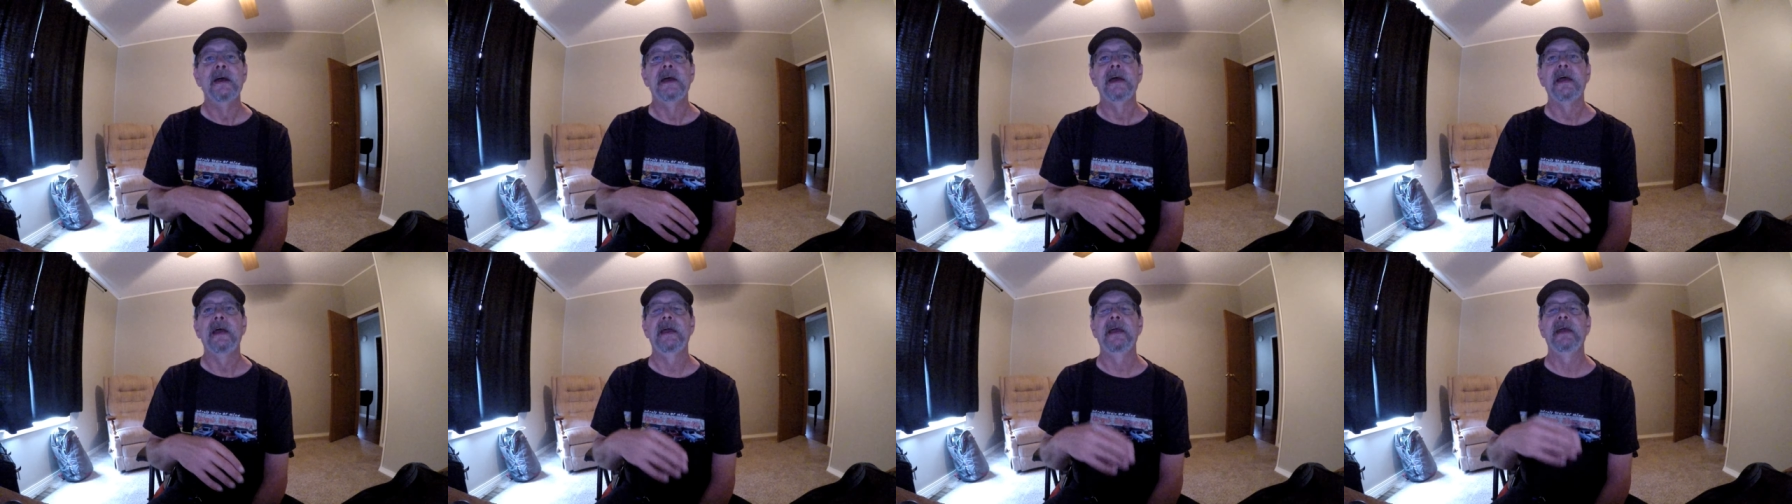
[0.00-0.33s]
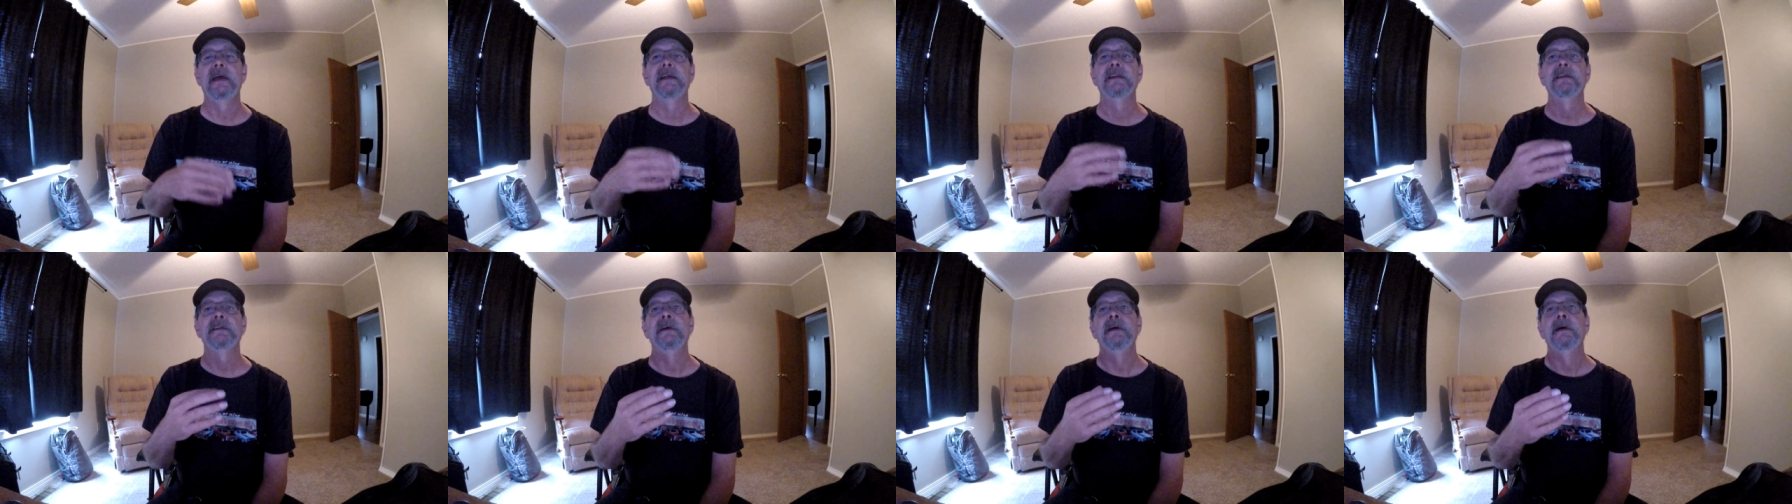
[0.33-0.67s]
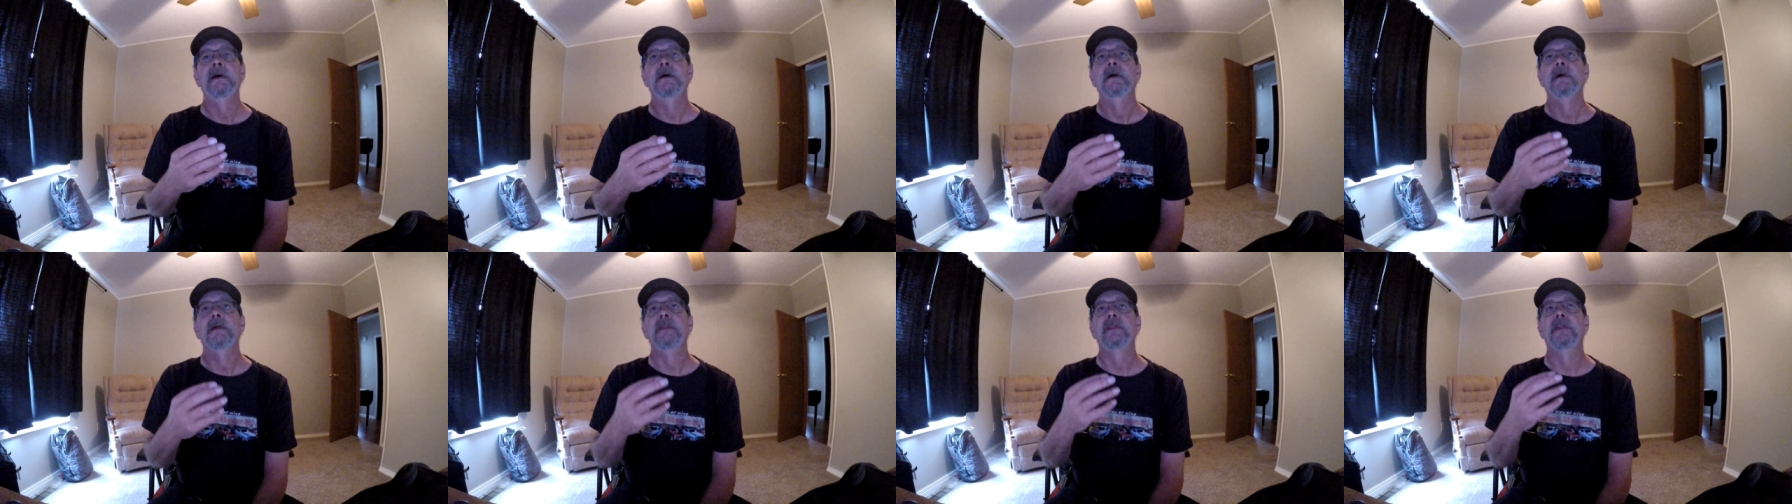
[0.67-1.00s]
And
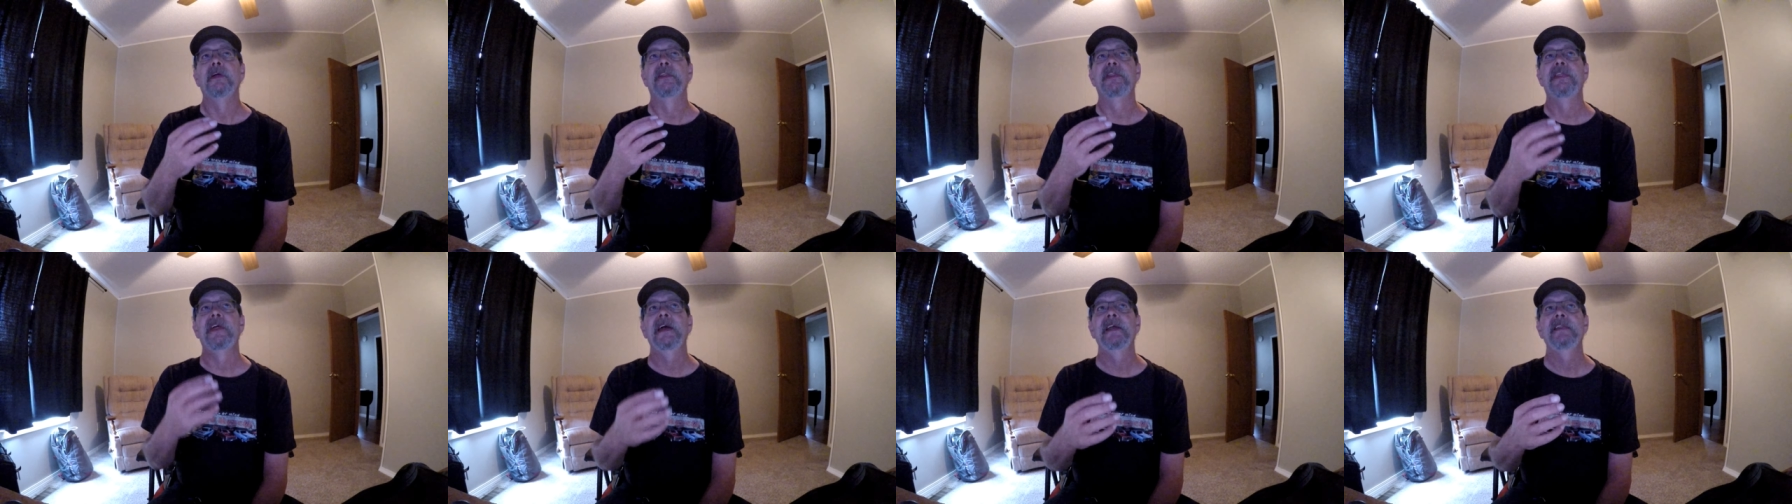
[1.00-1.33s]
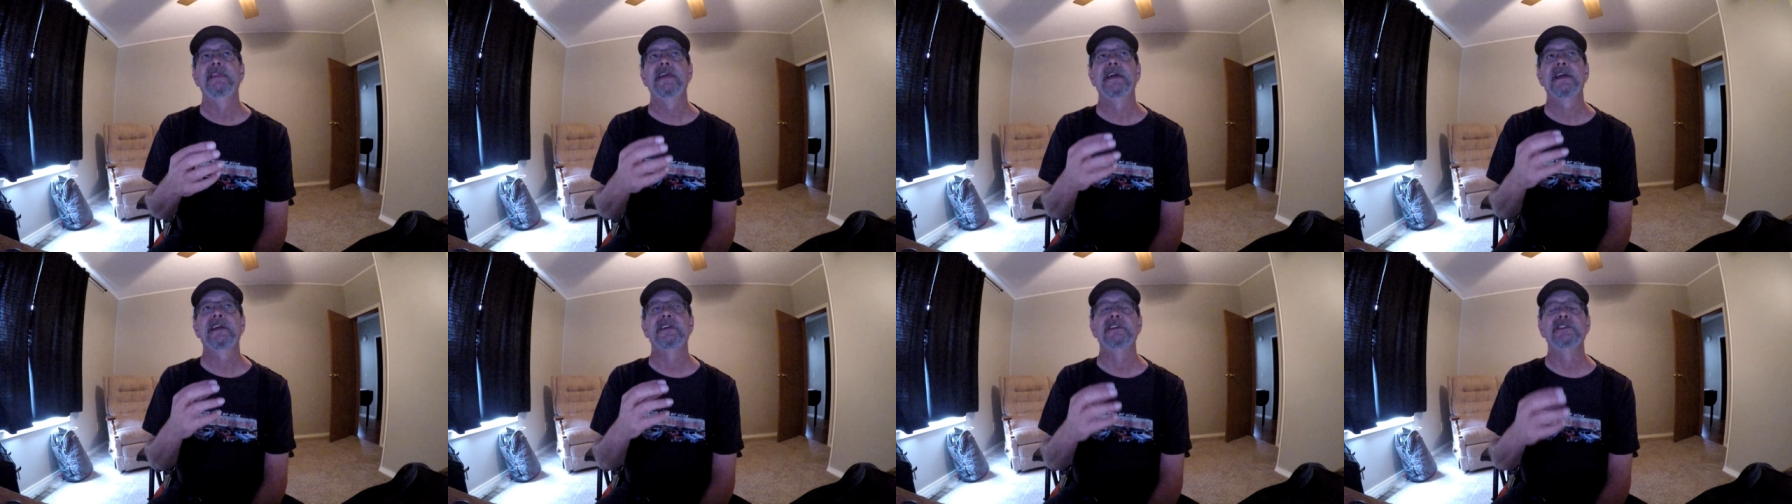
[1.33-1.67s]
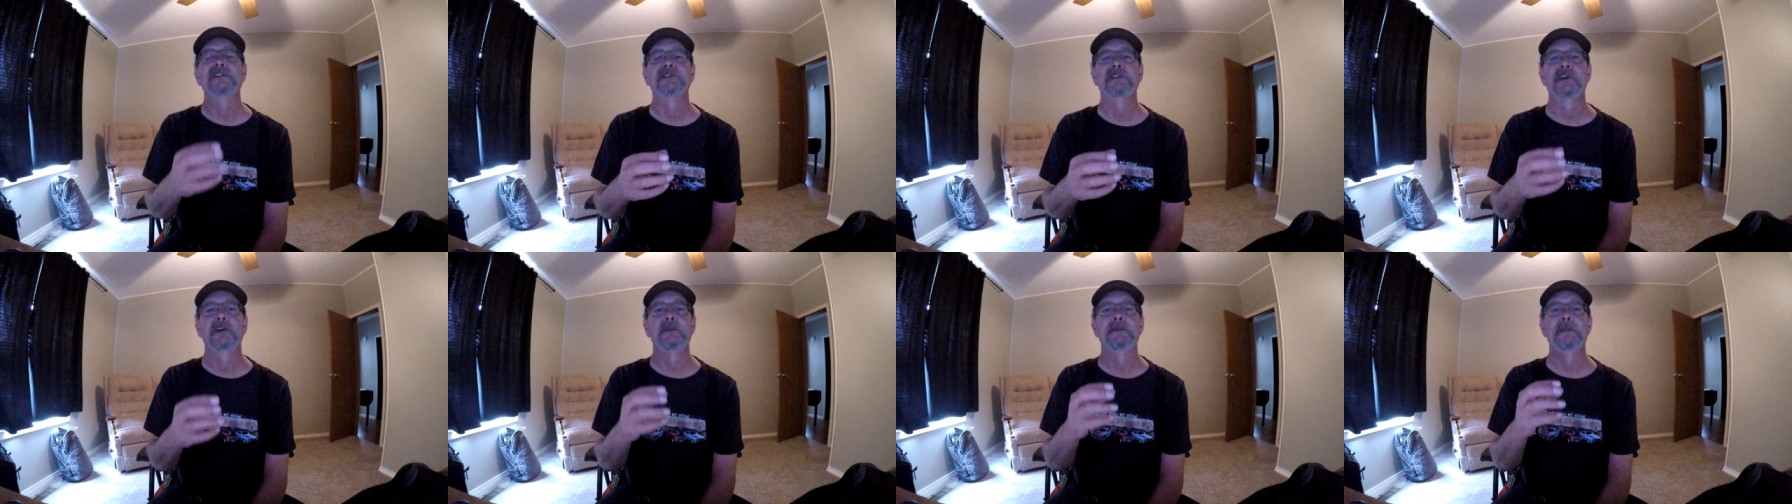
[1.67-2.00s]
the thing that
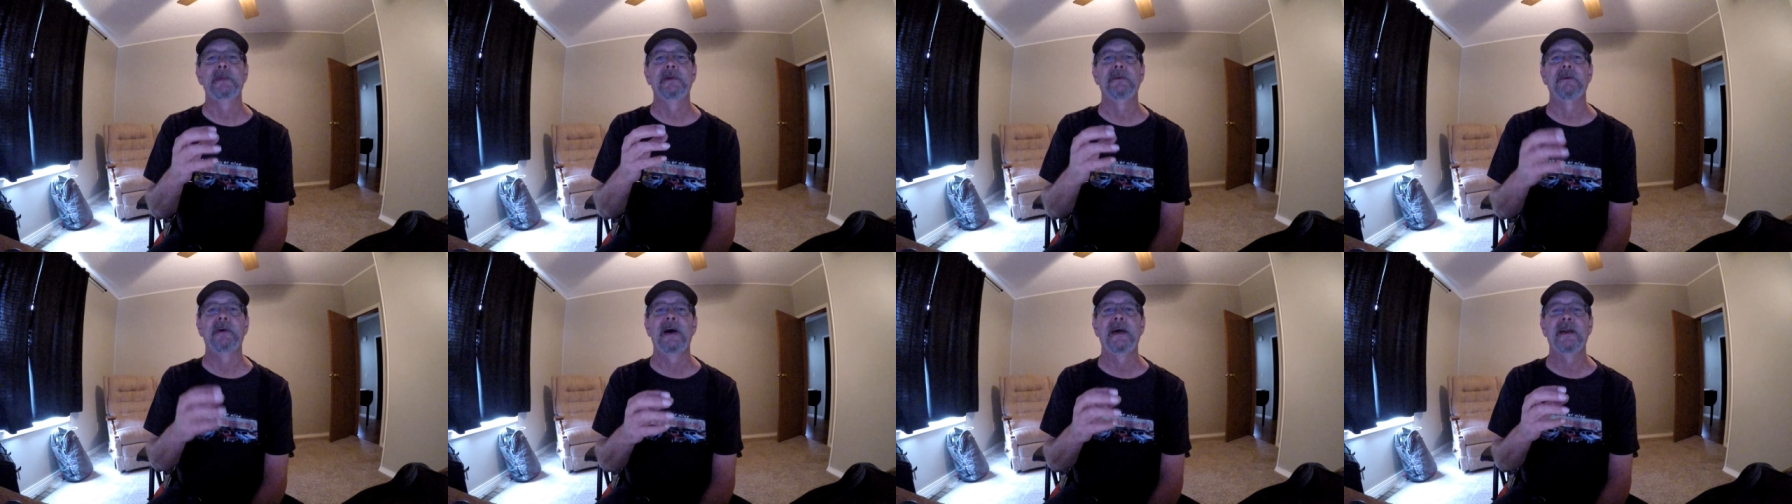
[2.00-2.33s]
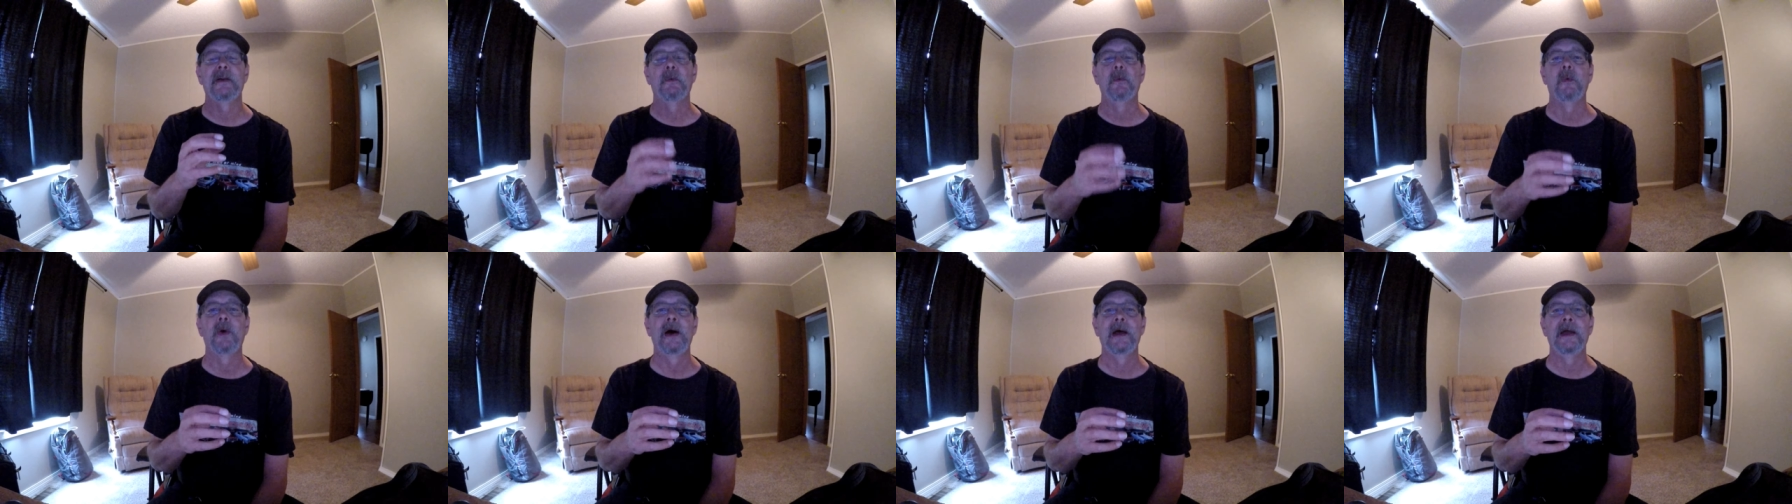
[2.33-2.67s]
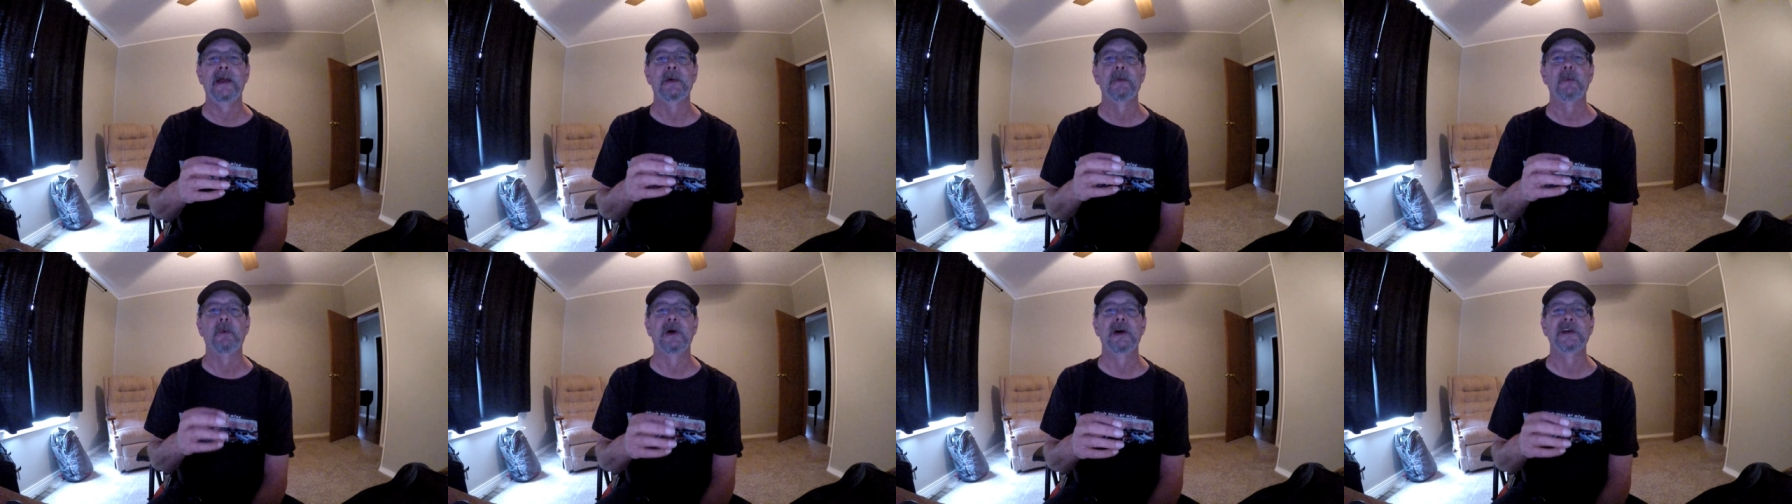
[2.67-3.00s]
concerned me right
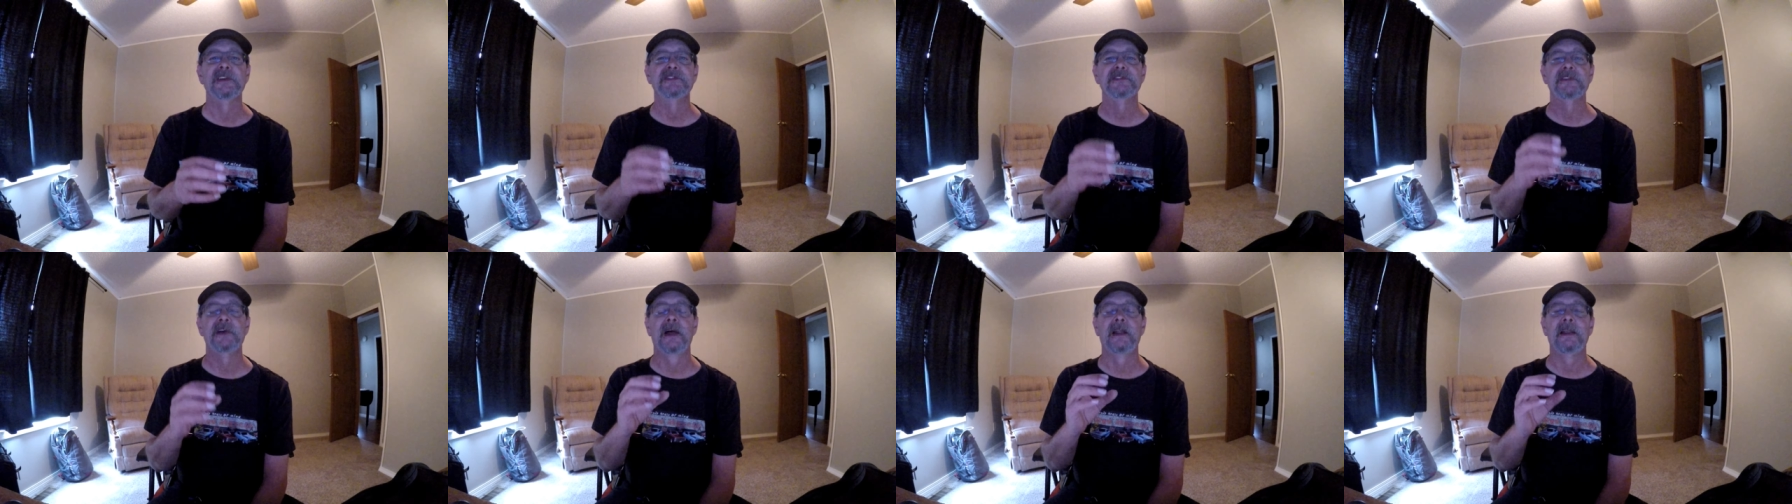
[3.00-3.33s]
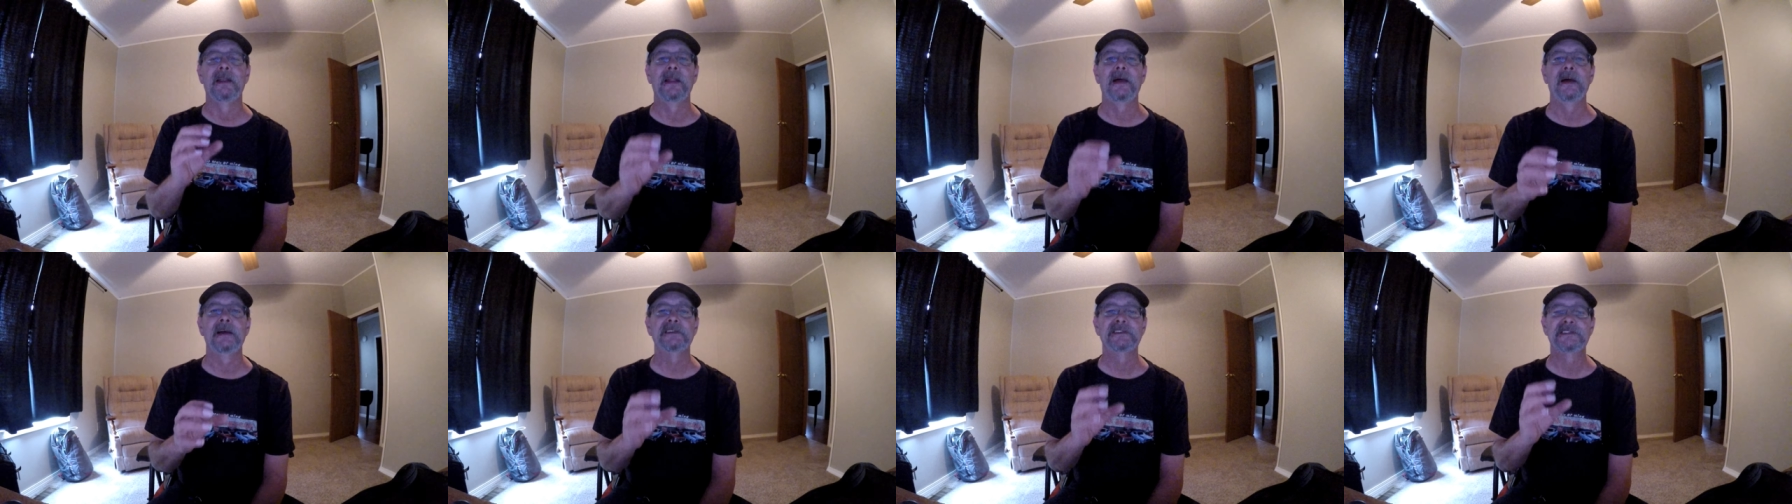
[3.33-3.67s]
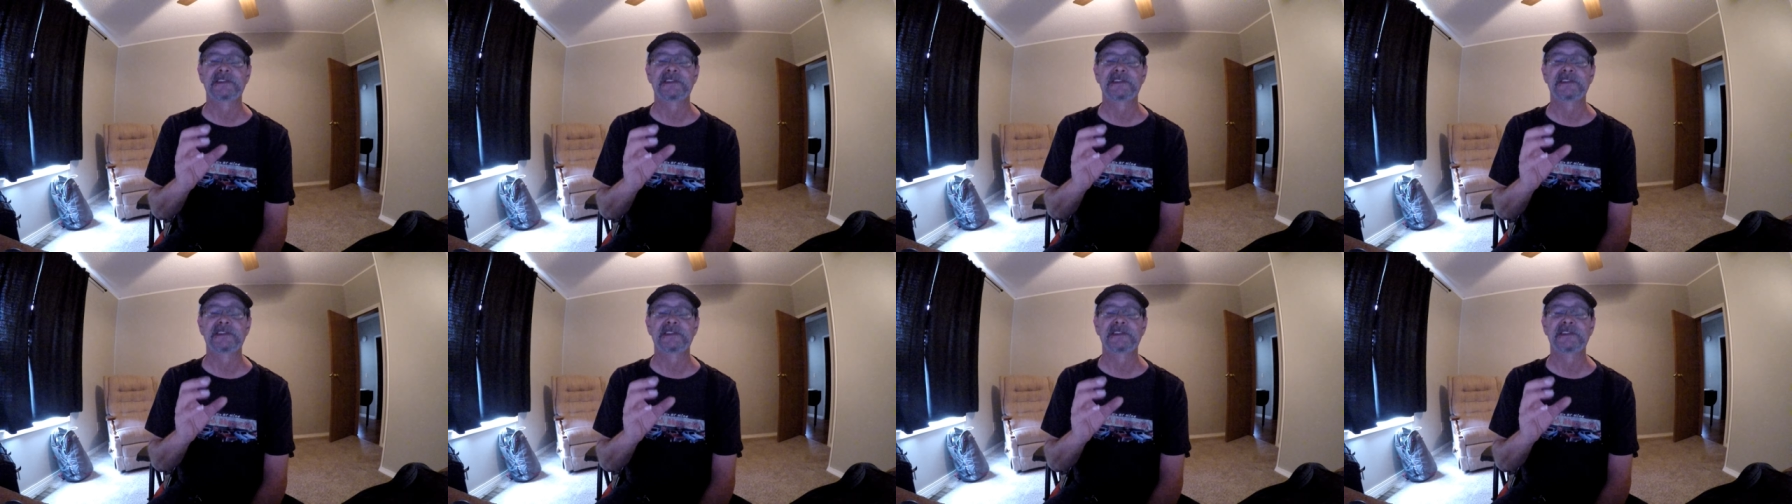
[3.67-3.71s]
away was a lot,